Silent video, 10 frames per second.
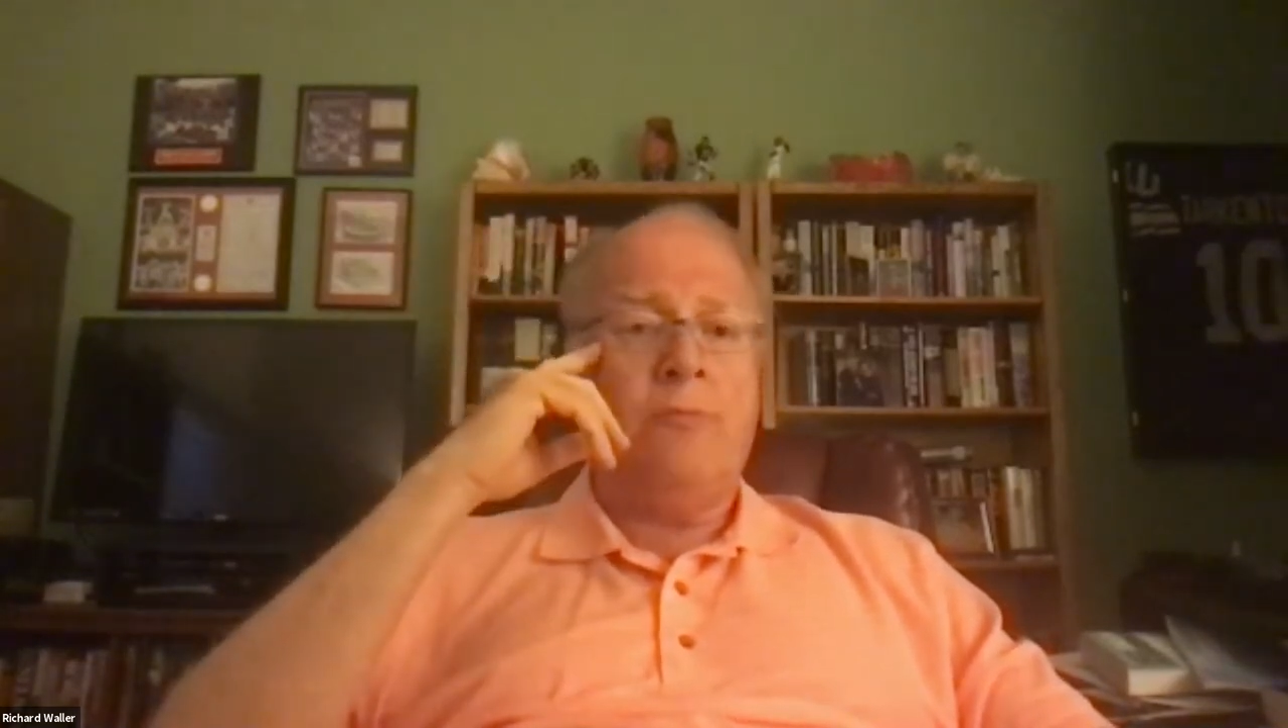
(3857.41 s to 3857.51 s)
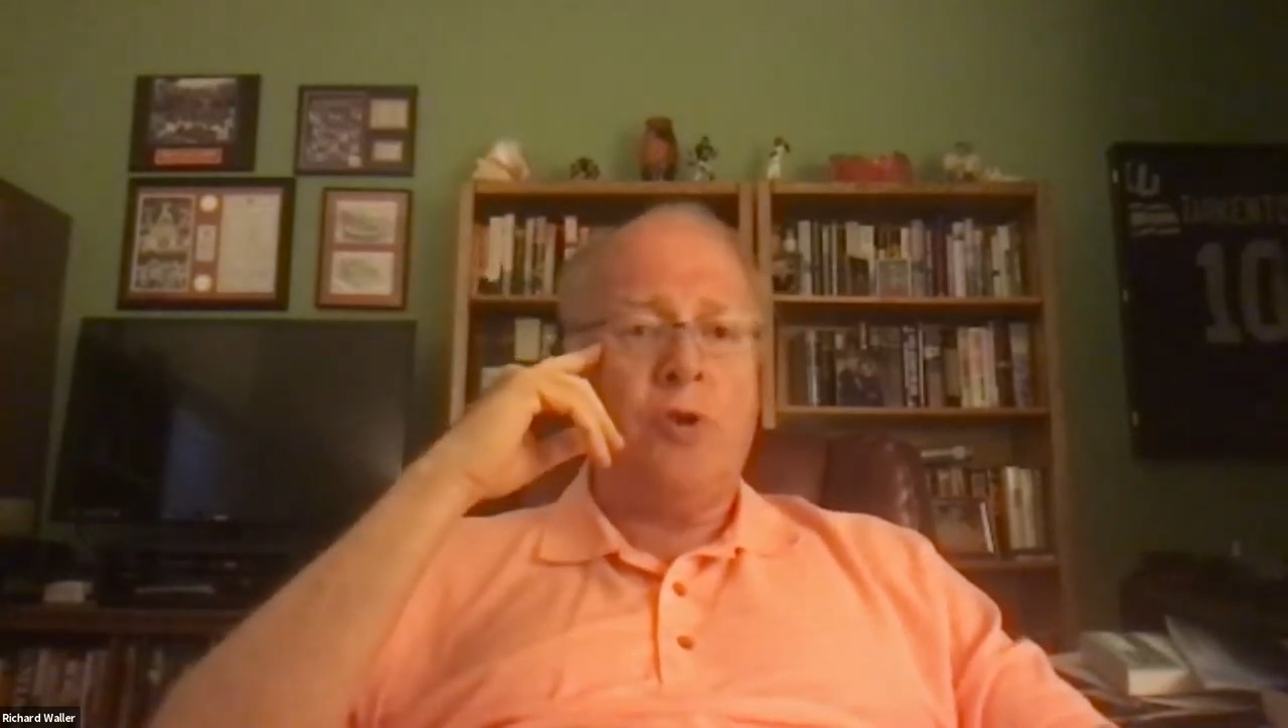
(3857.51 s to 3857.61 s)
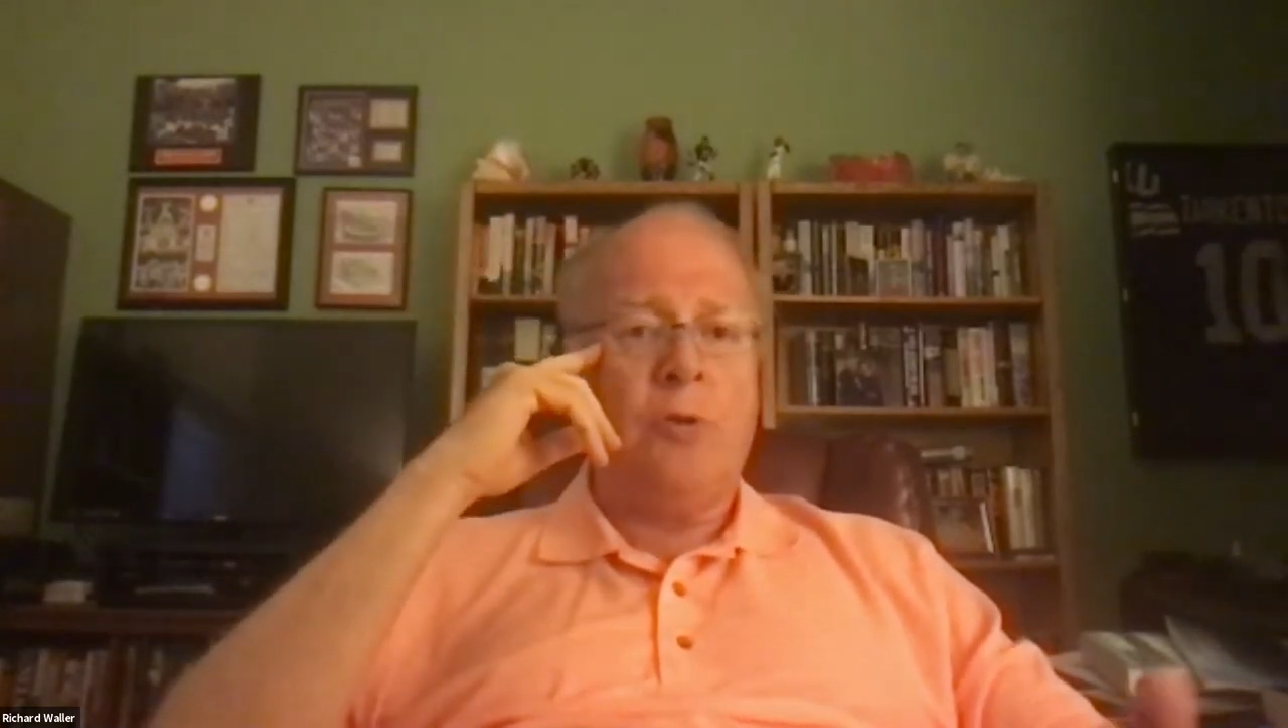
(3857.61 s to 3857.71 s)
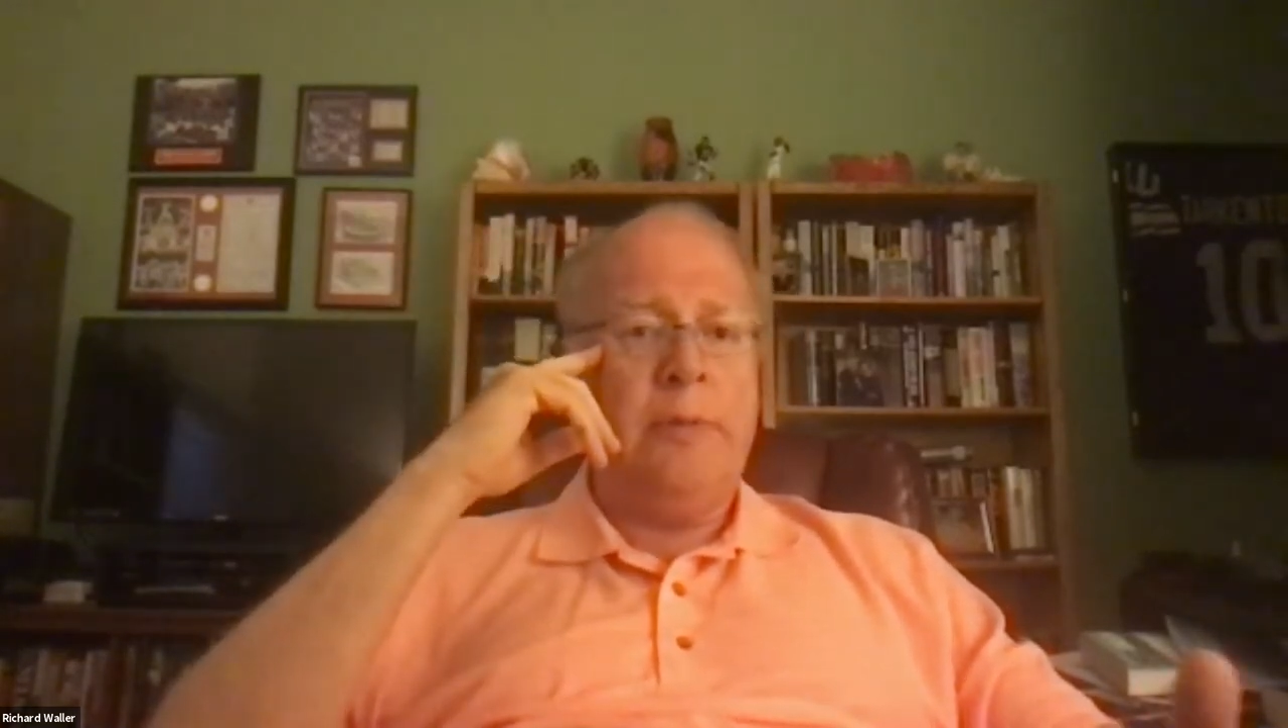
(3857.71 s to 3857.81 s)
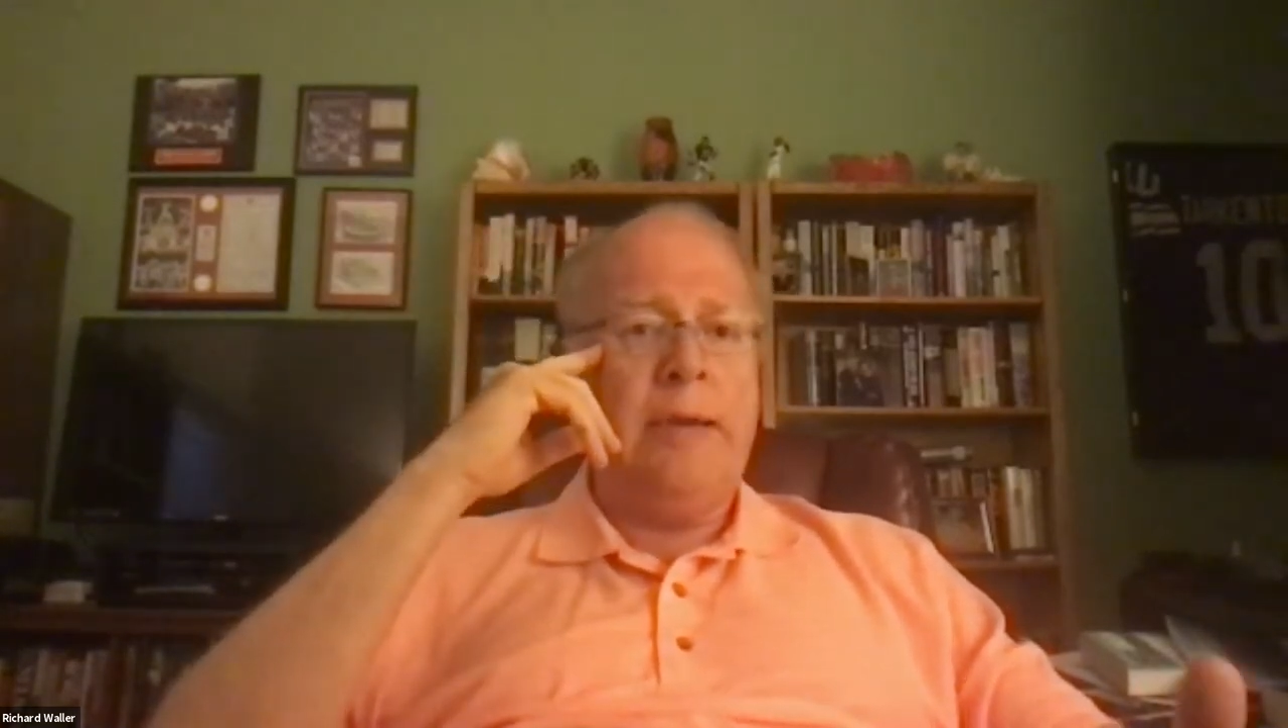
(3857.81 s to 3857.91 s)

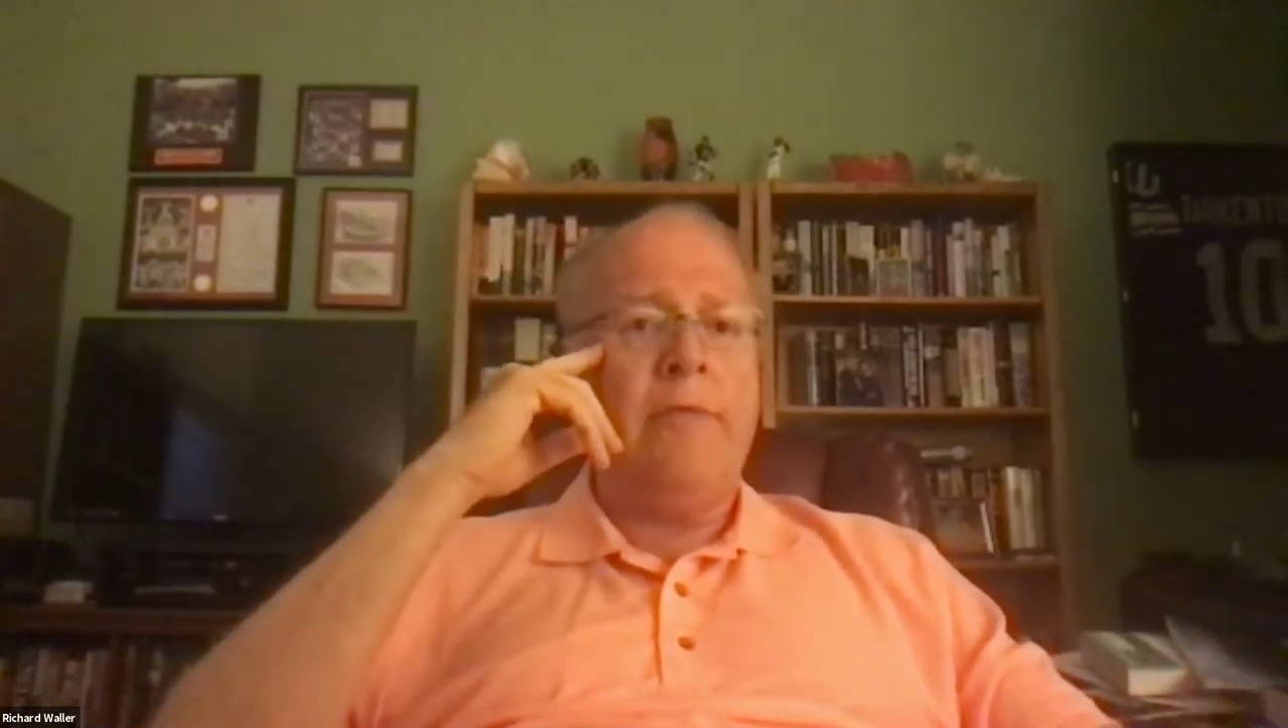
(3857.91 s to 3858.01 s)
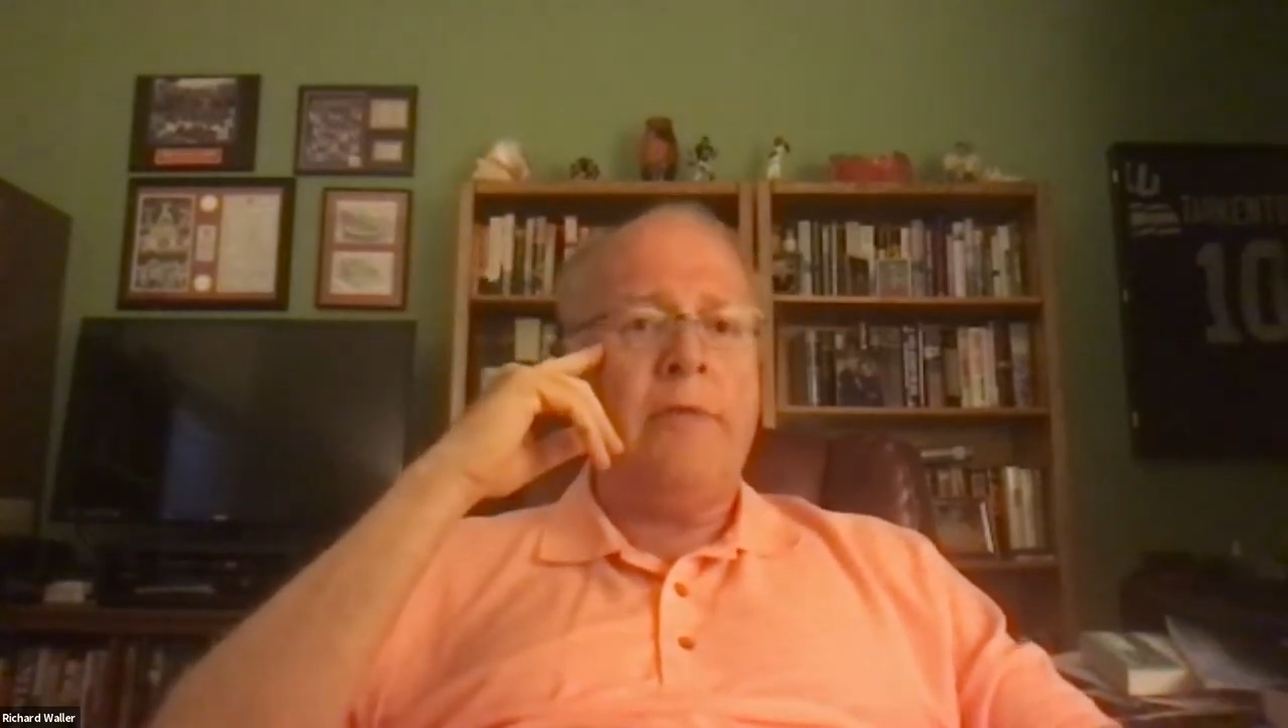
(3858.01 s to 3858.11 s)
certainly we have